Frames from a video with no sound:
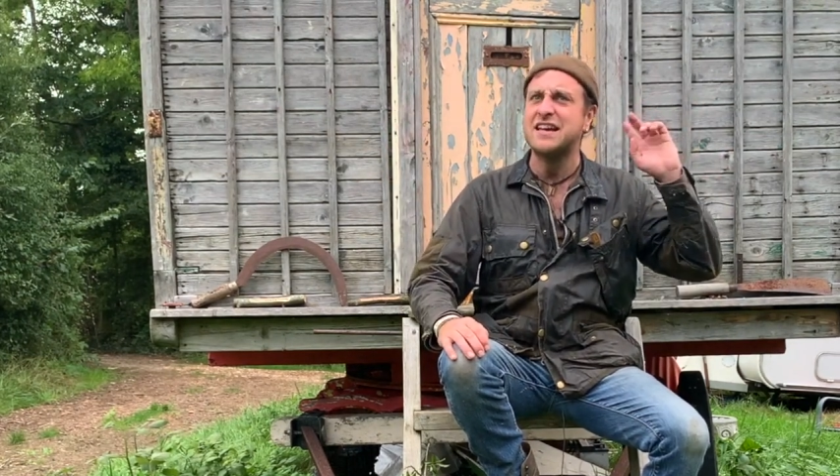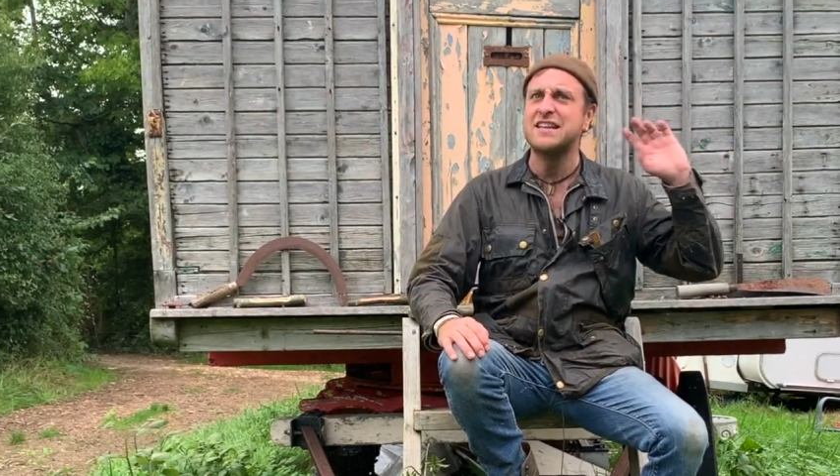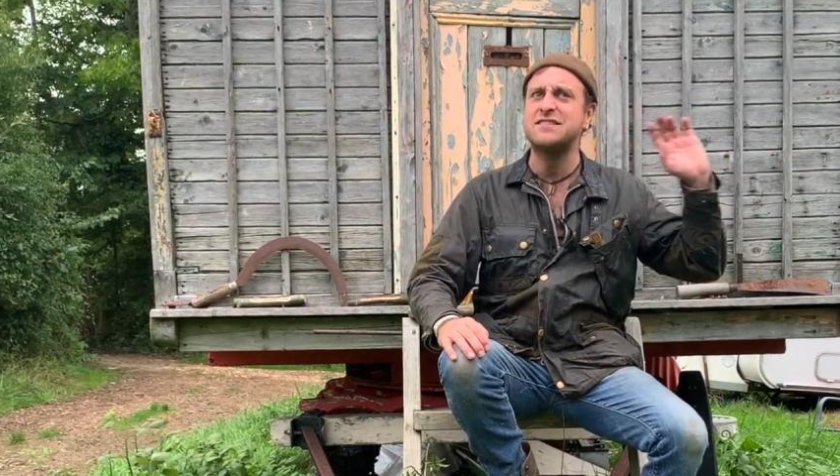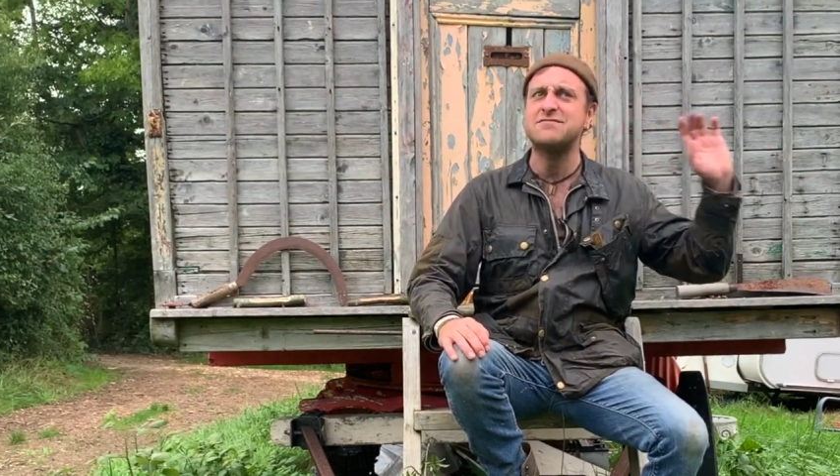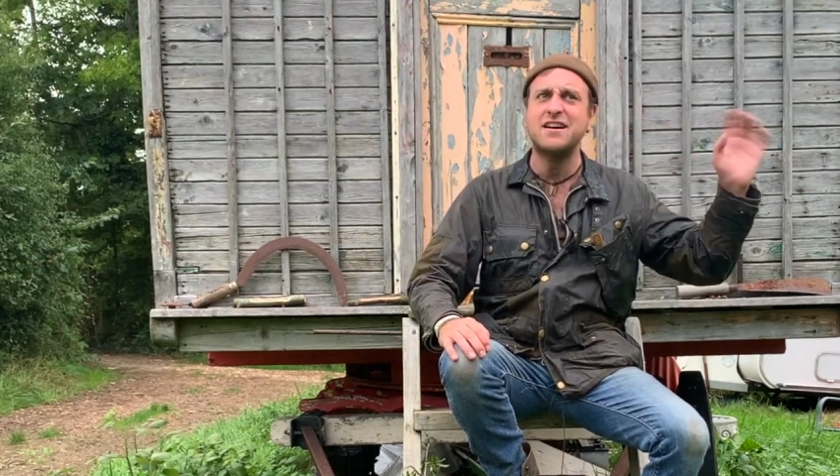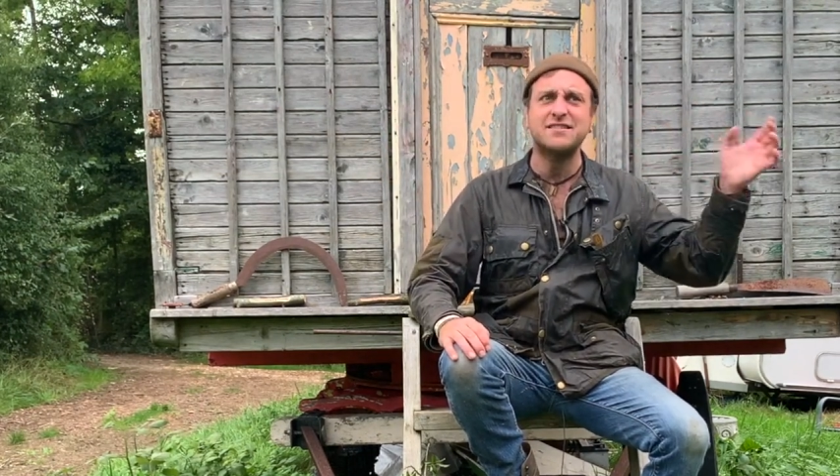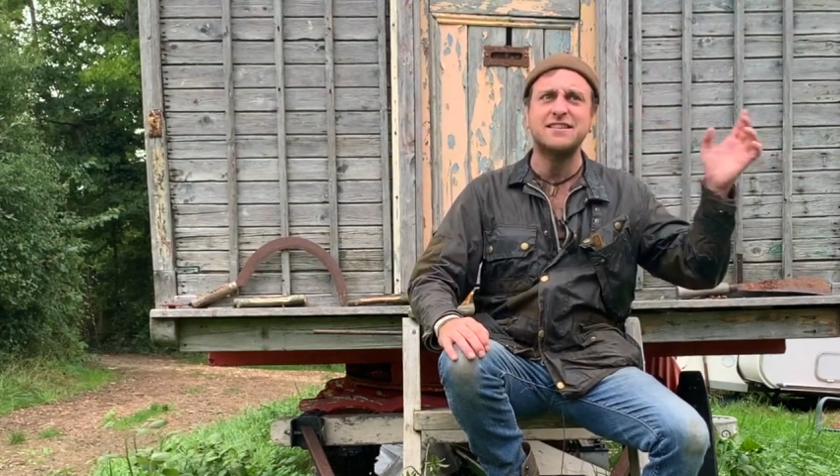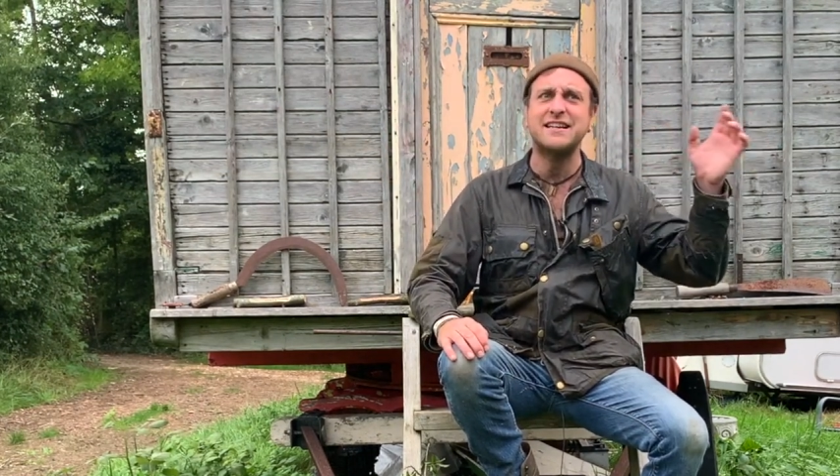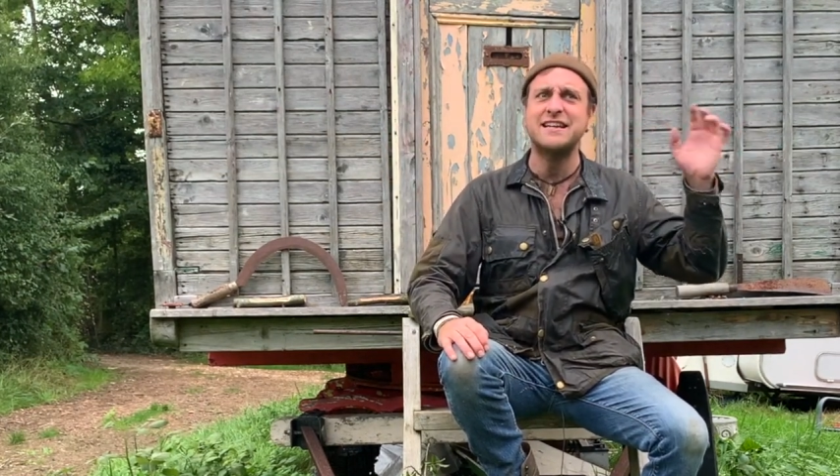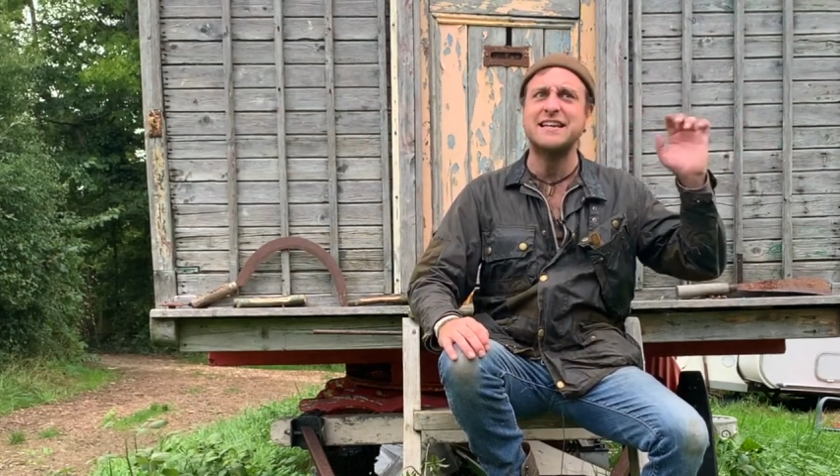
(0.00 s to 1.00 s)
in the
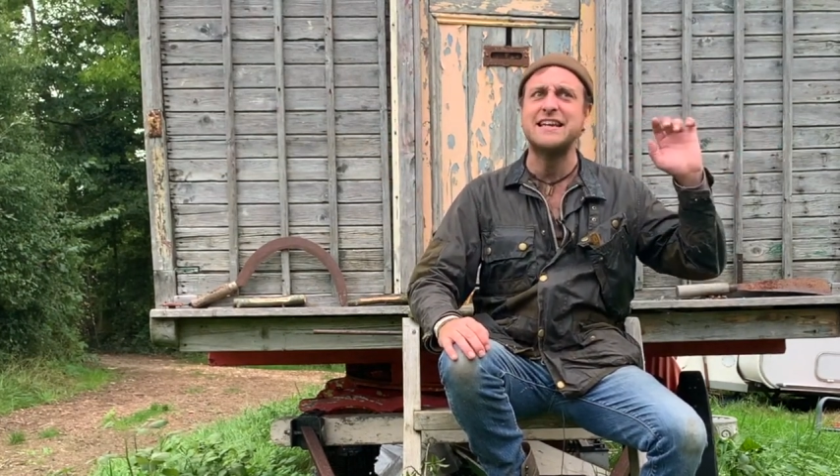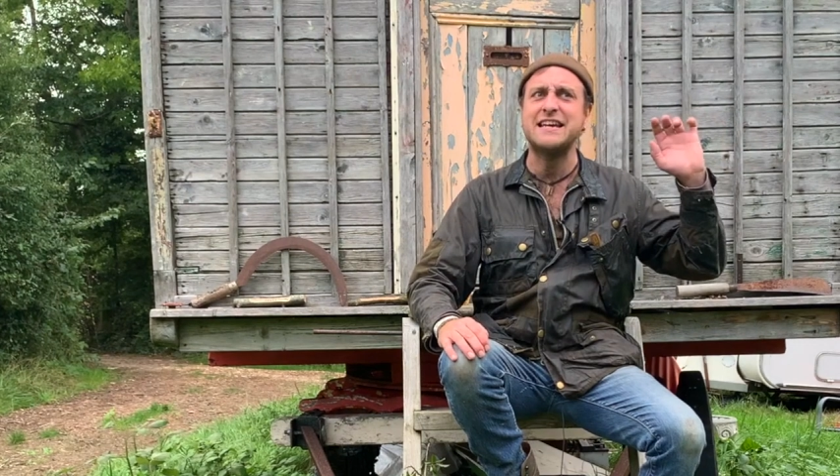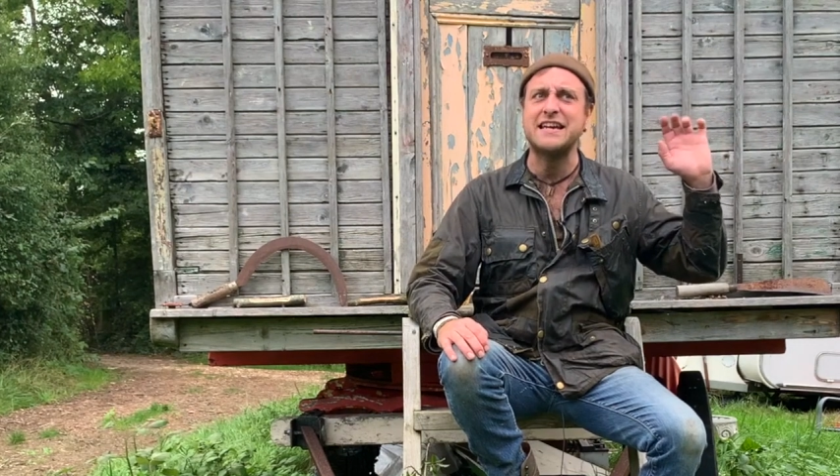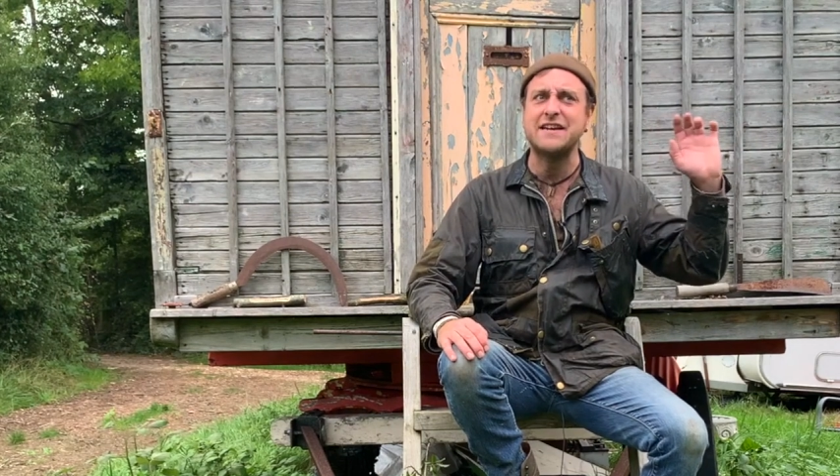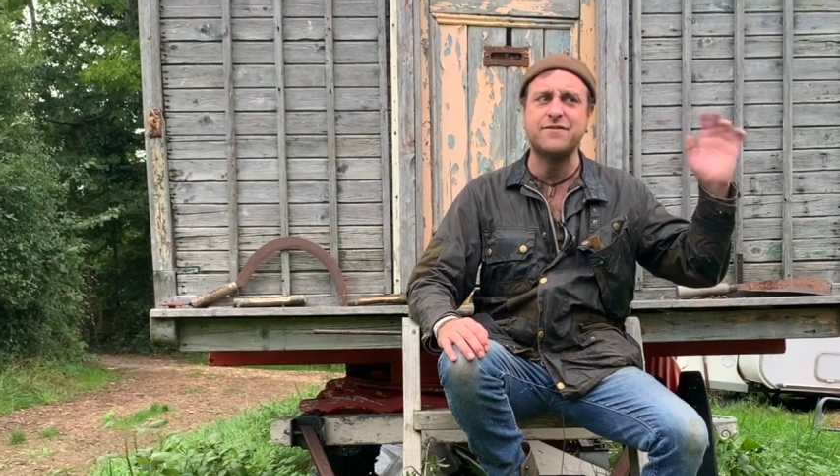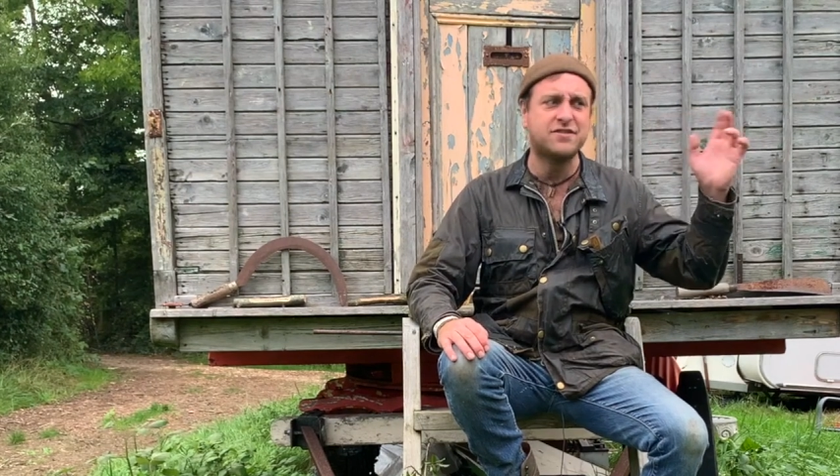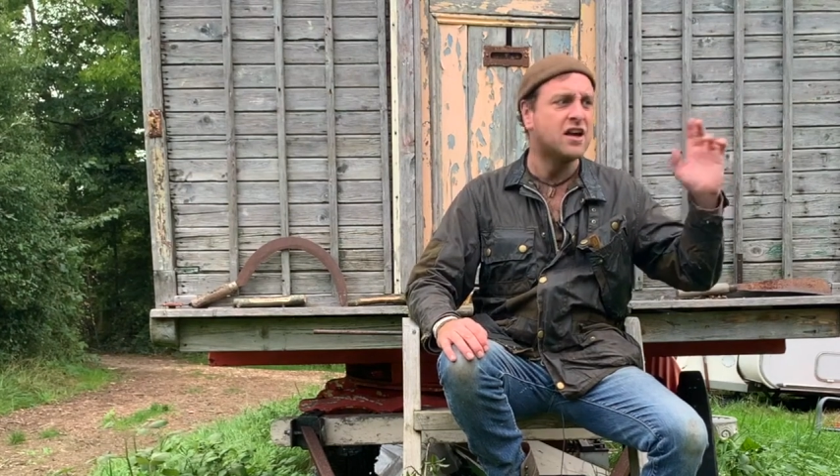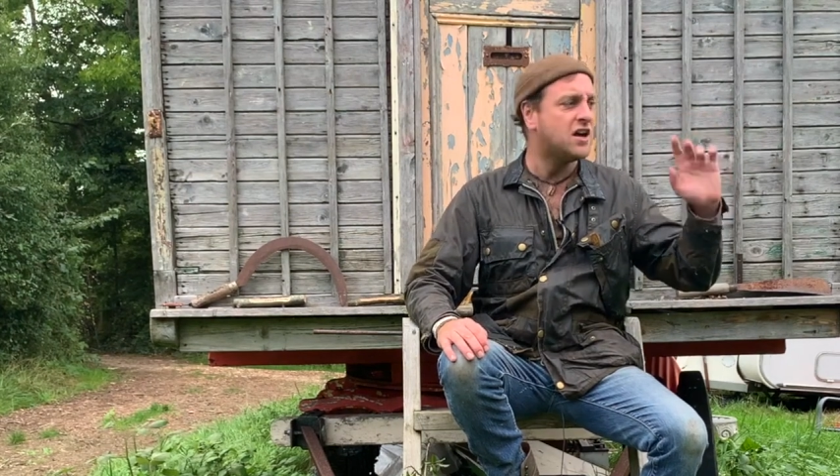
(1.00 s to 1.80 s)
rustling leaves